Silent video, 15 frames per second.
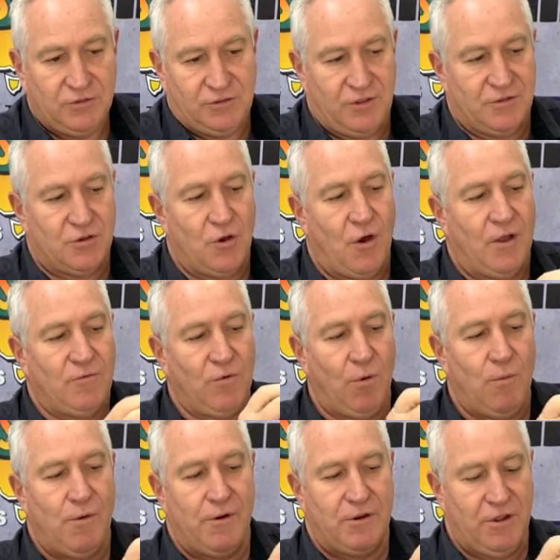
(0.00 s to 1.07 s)
So the guide
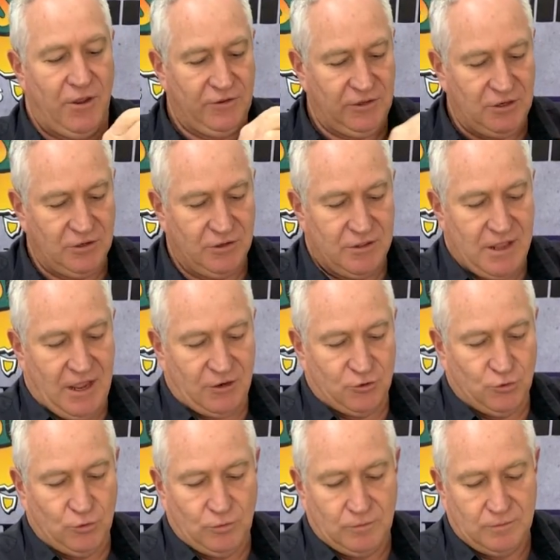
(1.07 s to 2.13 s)
rod where it goes into the
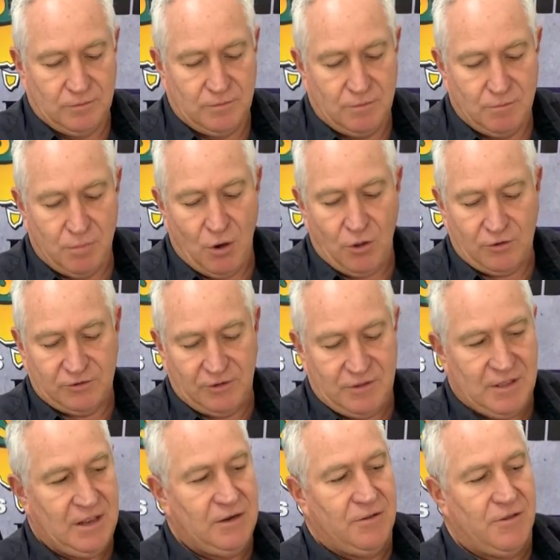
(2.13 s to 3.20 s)
actual blocks at
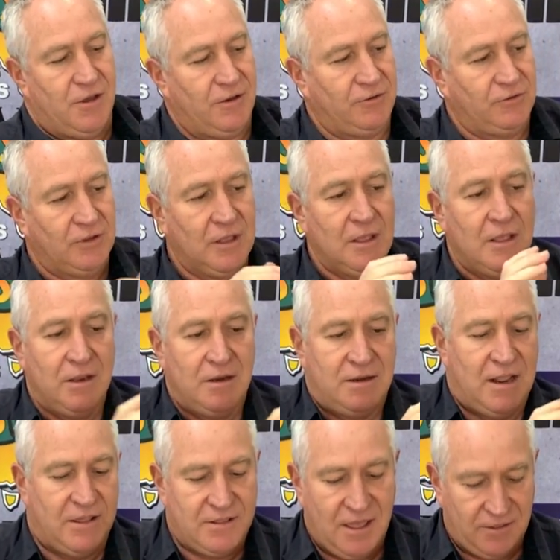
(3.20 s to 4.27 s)
the end of those.
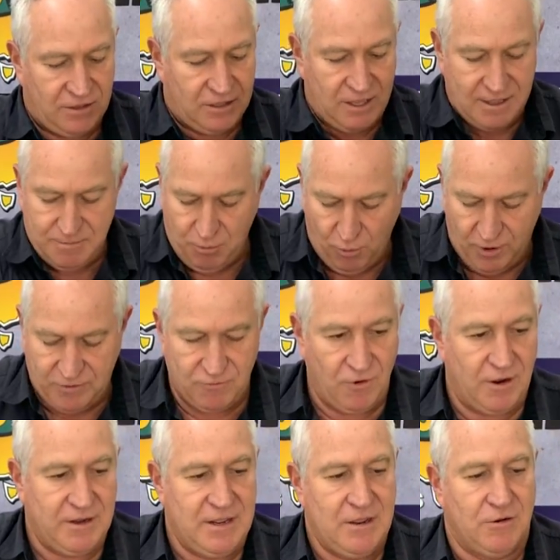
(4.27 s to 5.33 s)
Now the other key point
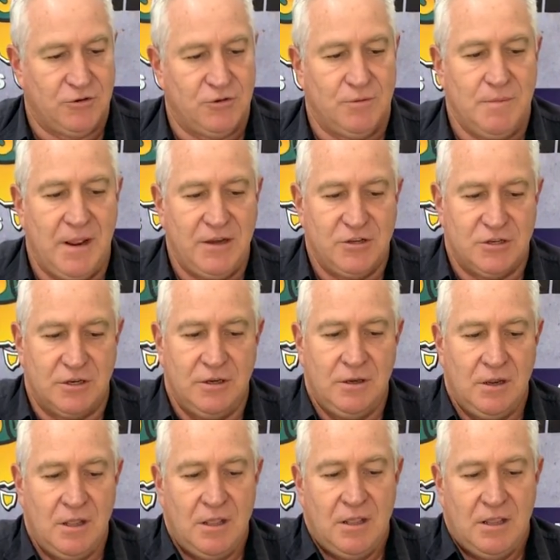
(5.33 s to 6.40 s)
right here I should
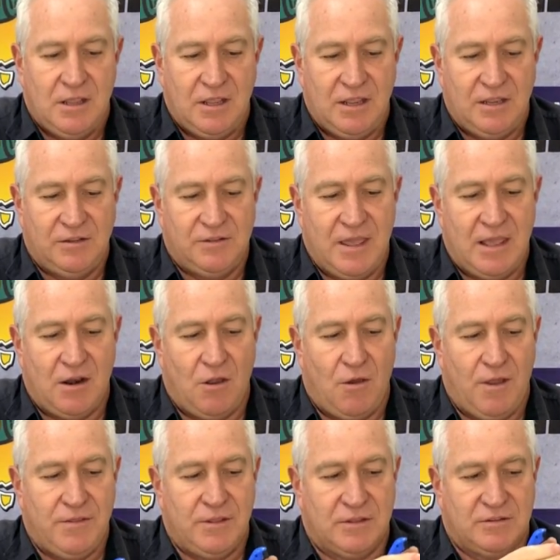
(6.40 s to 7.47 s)
mention is that
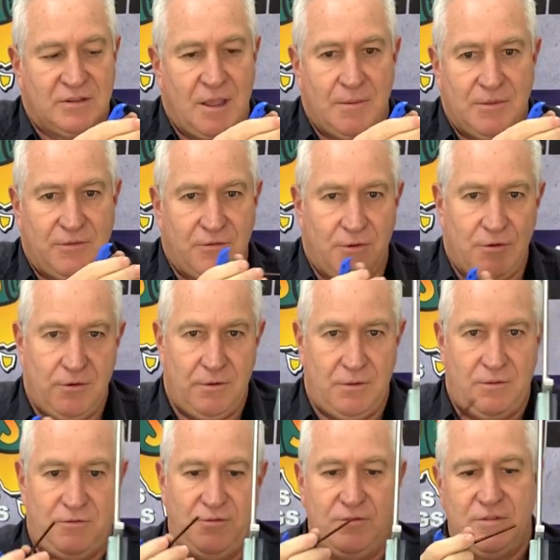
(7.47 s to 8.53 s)
line that's coming through
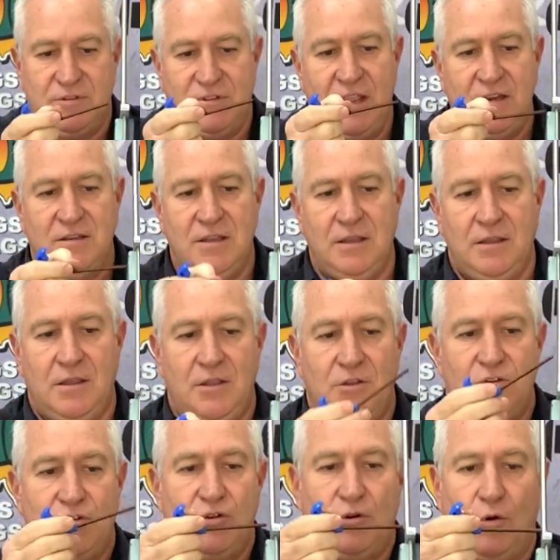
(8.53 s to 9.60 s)
the center
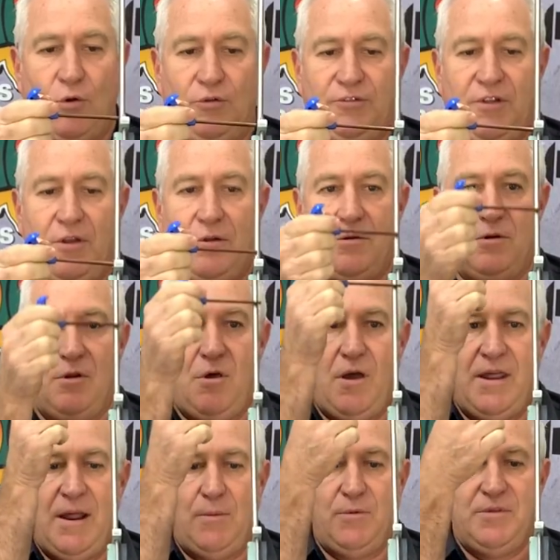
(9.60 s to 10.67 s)
should also
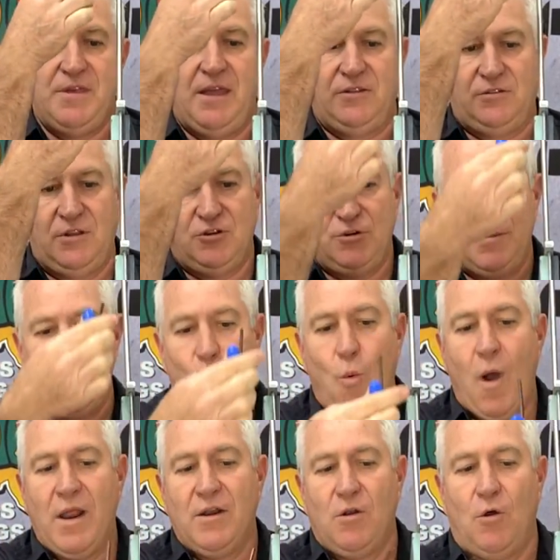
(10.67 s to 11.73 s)
line up with that. So it should be
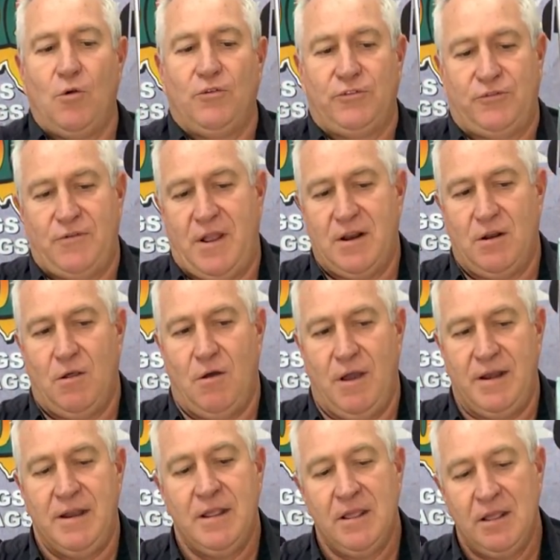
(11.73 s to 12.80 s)
one long straight
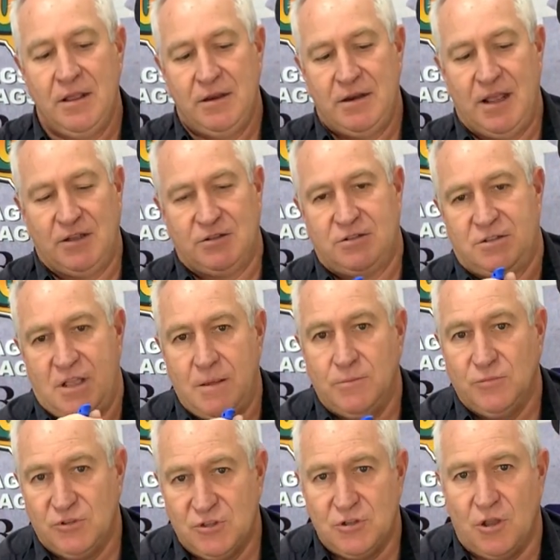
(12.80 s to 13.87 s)
line. Now
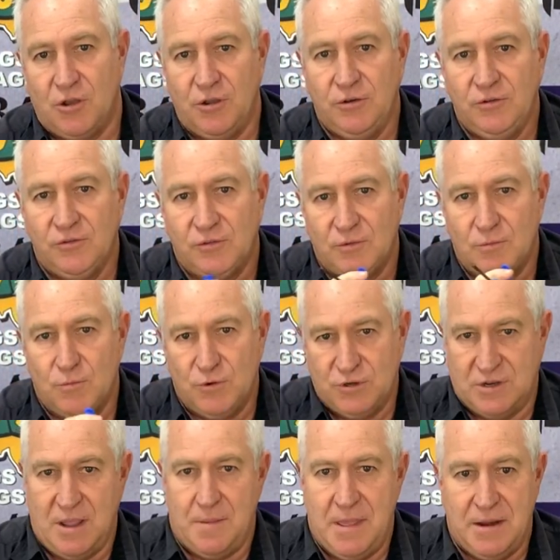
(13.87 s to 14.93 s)
some stones
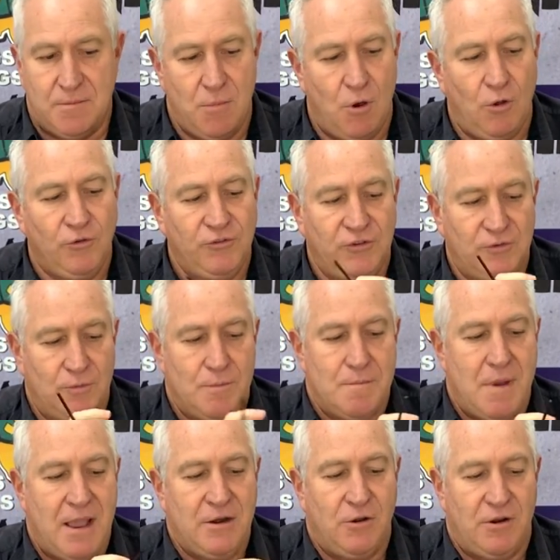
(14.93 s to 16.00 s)
which come out of molds
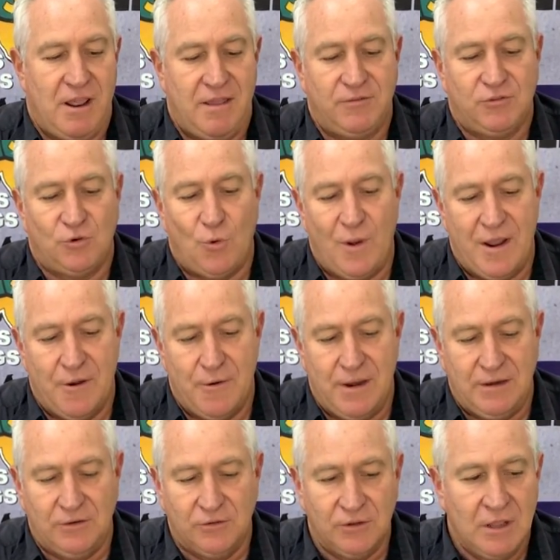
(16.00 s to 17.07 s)
may not have square
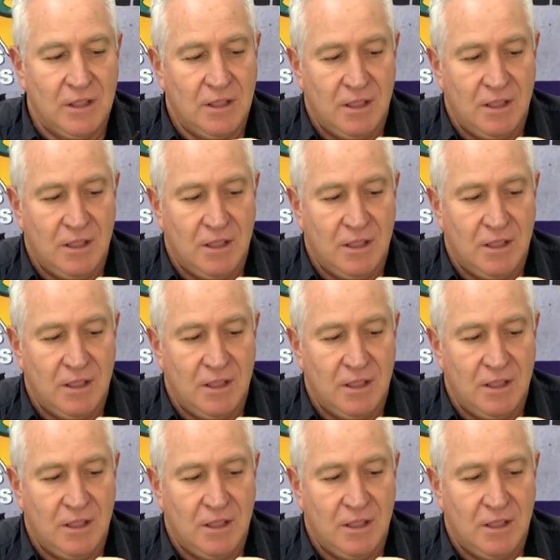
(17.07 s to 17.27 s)
ends.